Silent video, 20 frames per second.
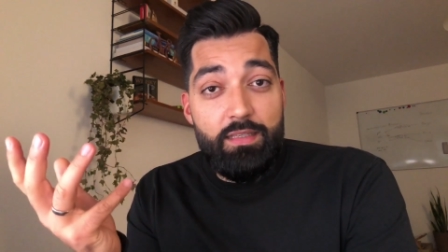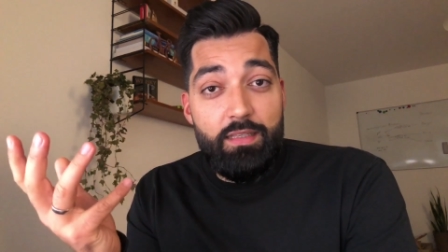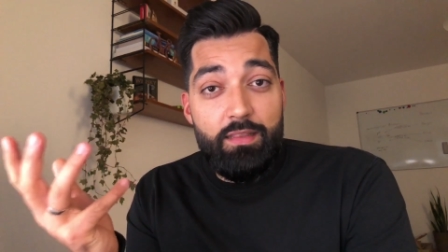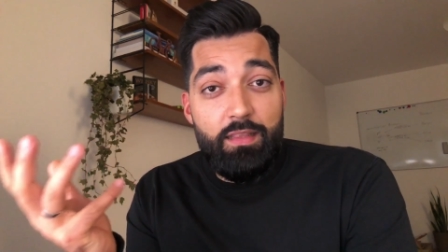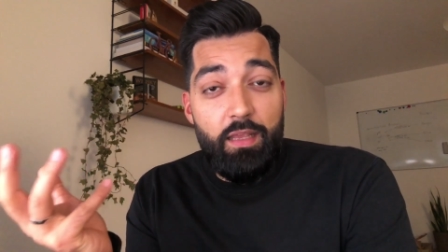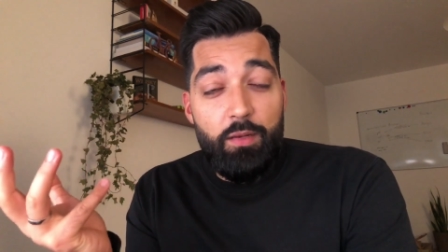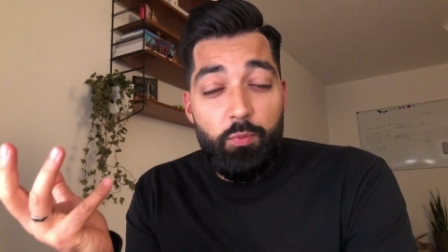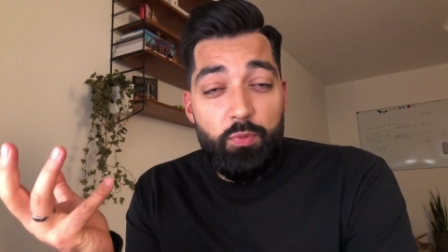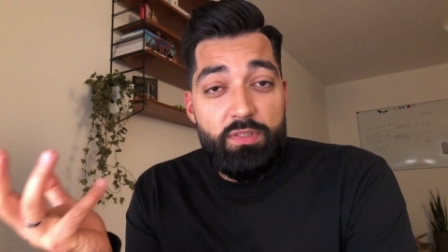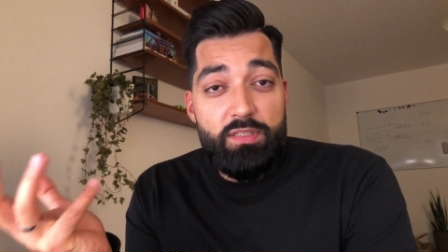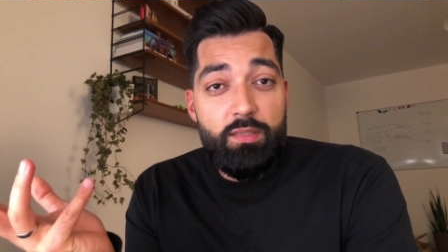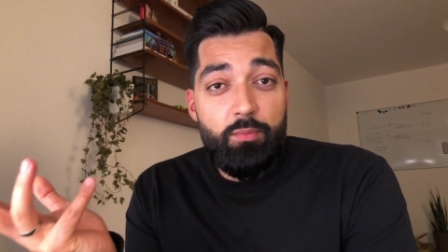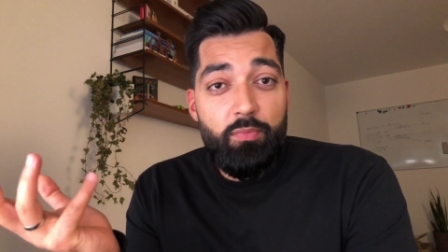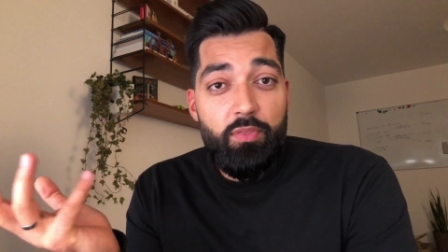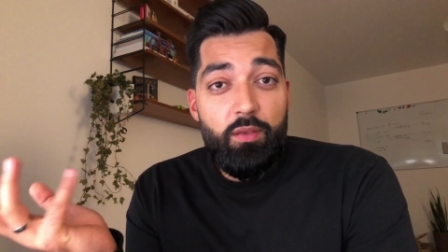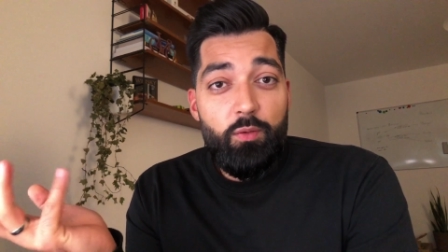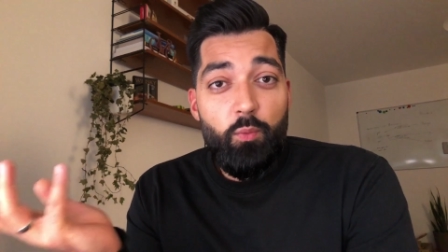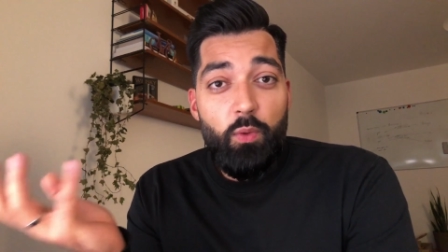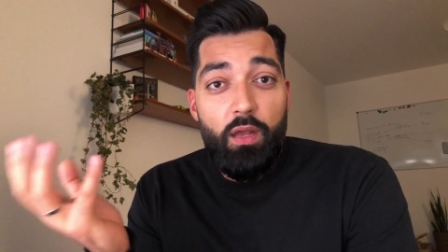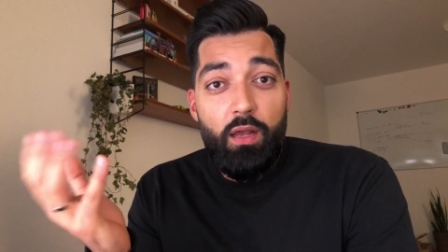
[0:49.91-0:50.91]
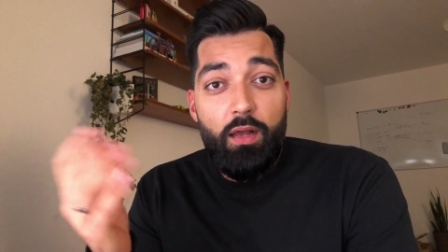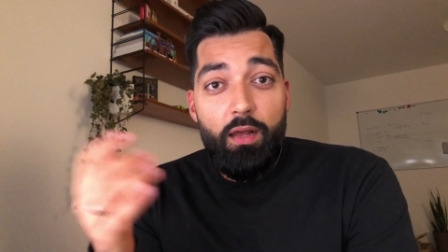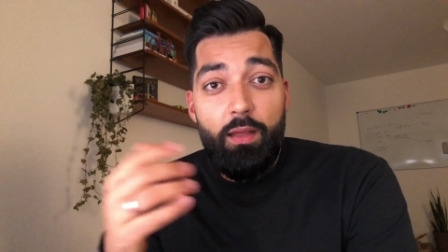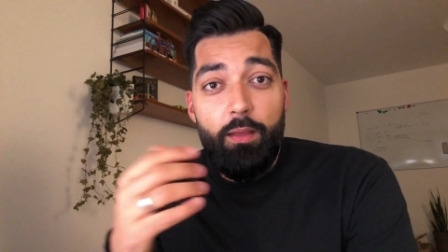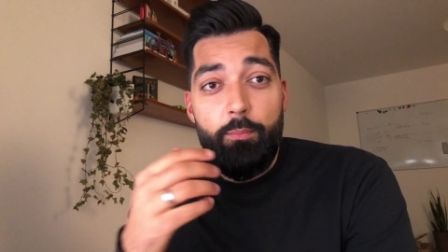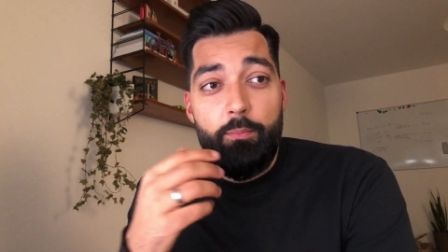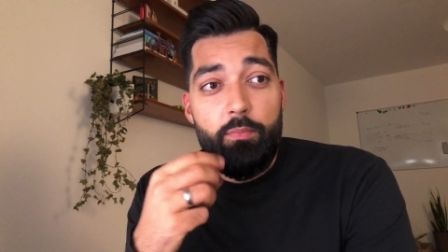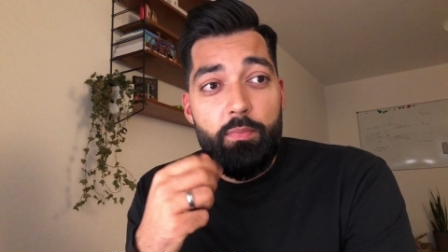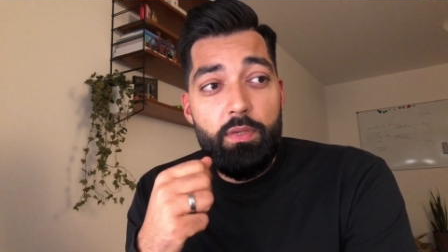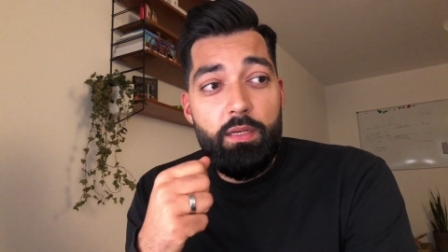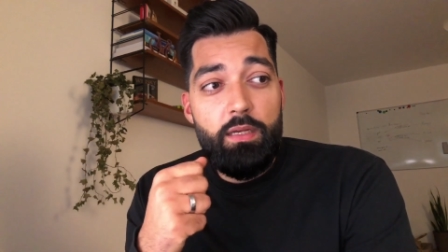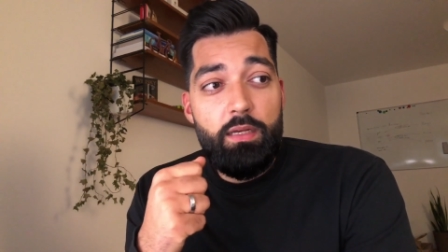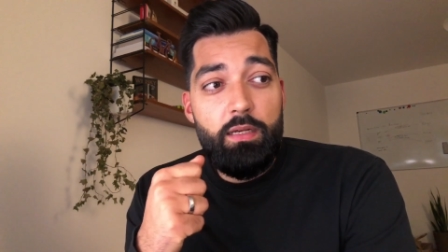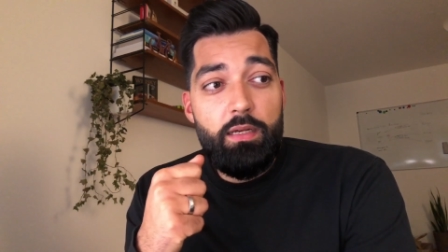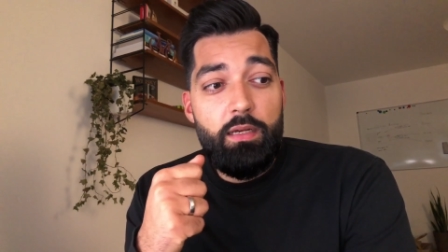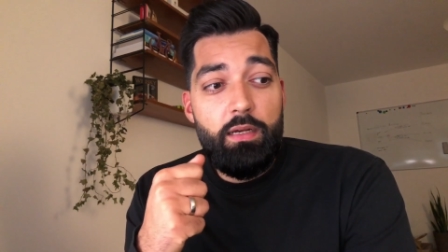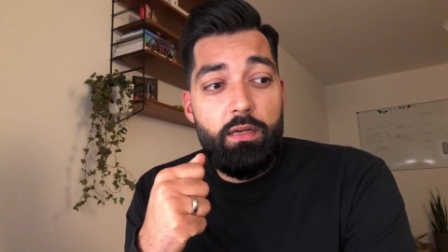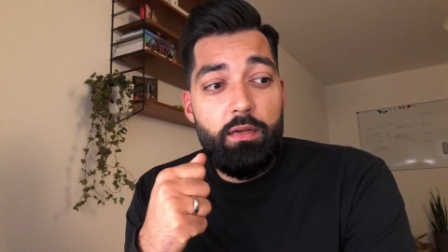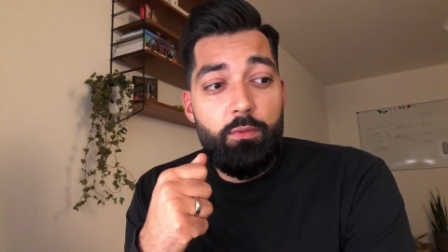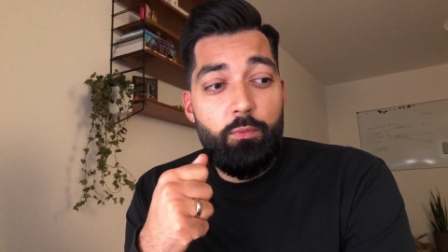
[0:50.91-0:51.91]
that was something where I'm
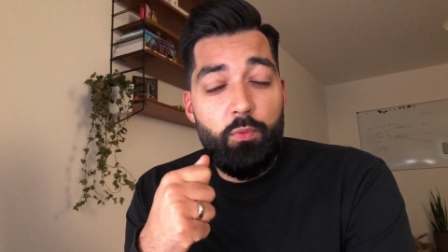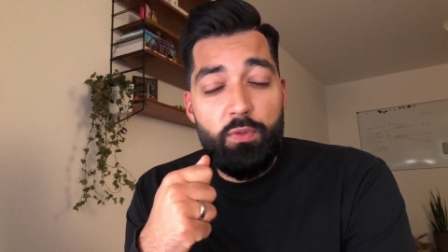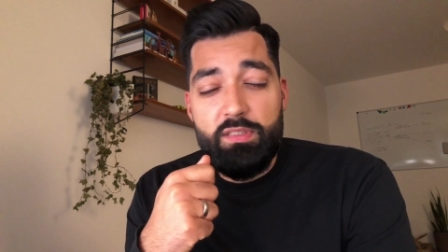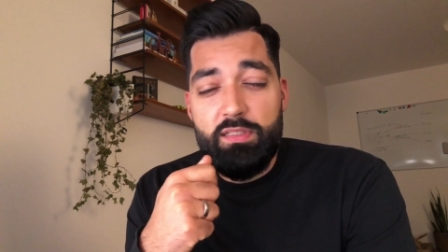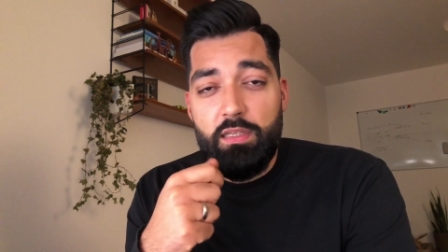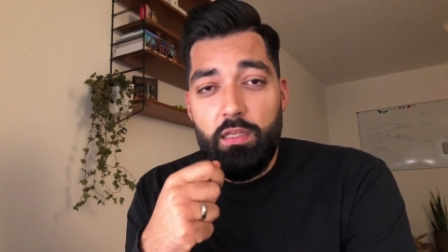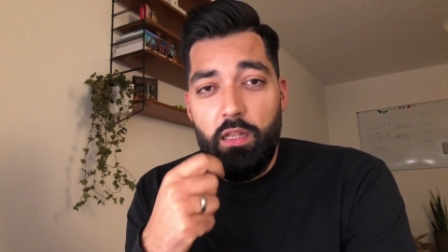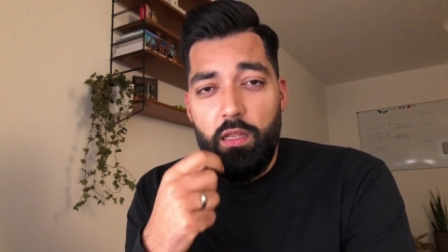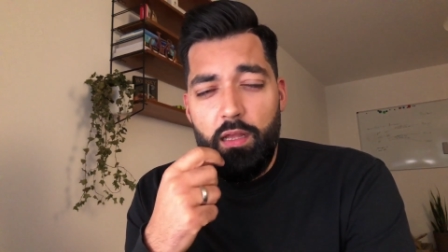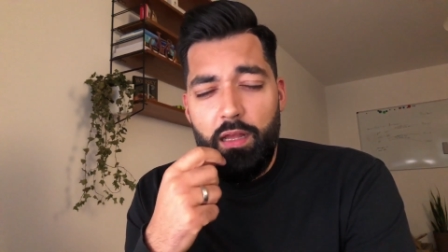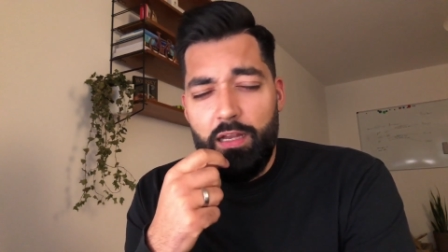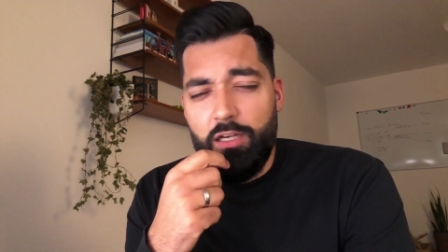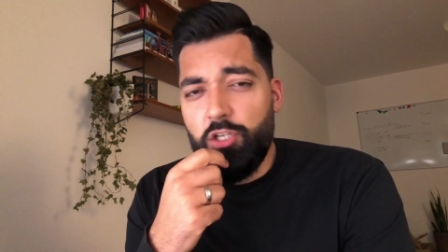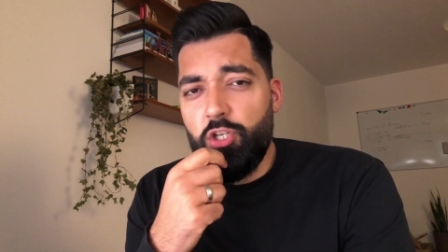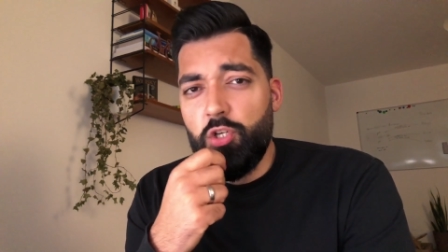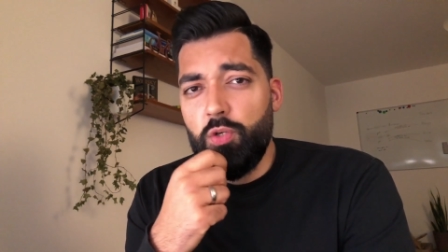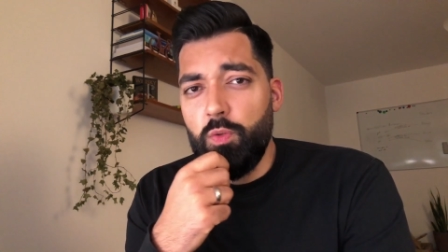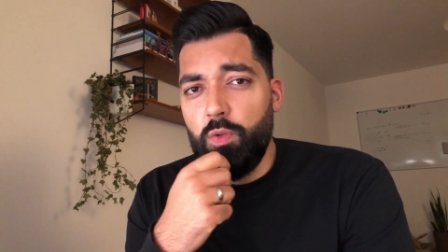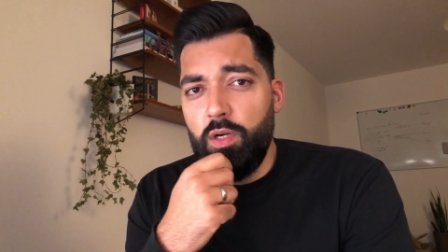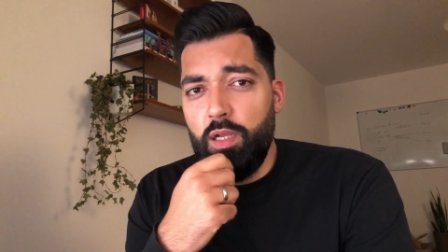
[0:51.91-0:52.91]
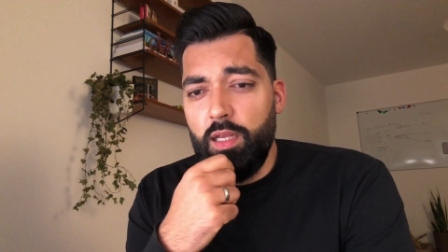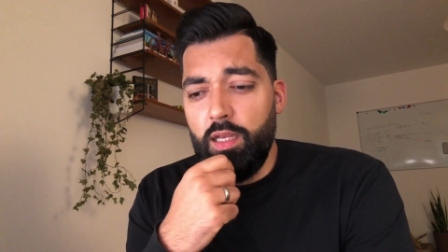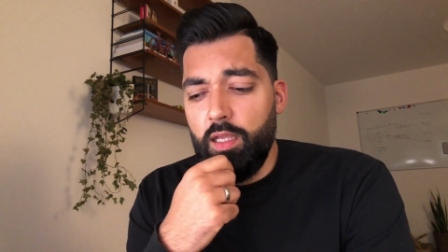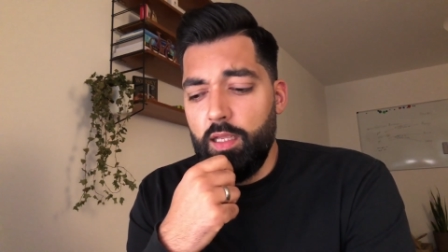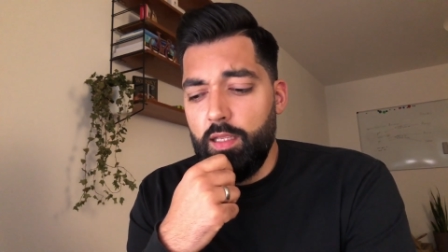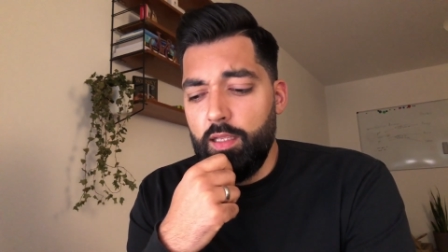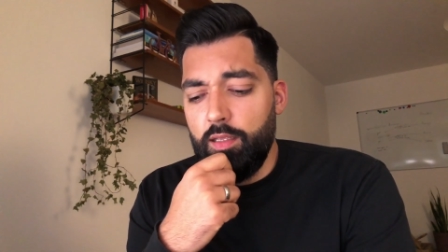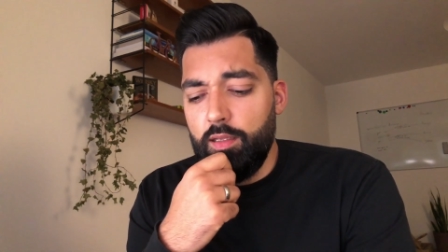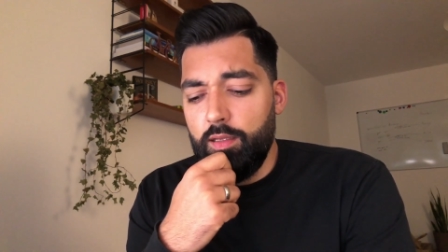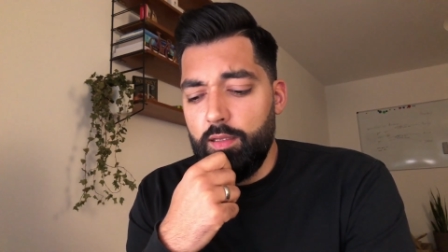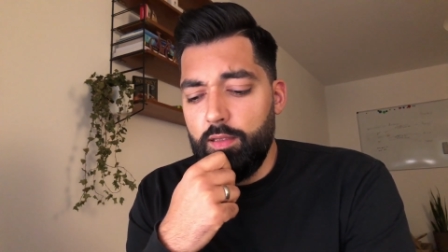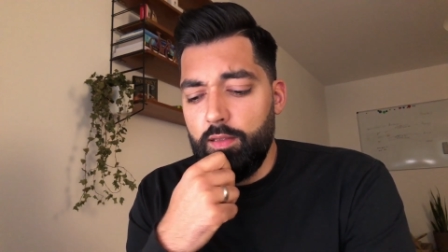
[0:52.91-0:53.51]
uh, was unsure and I